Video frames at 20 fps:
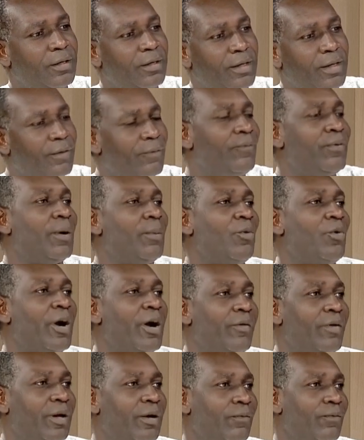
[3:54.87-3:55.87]
in
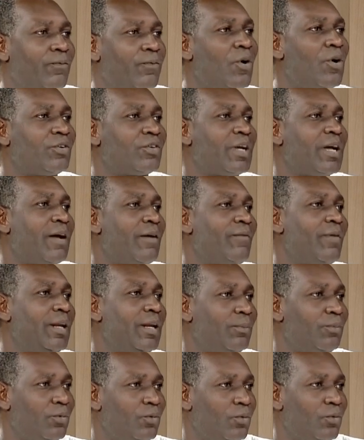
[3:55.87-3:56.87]
February, funds are
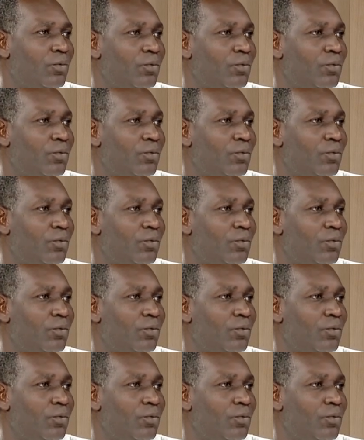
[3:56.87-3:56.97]
available,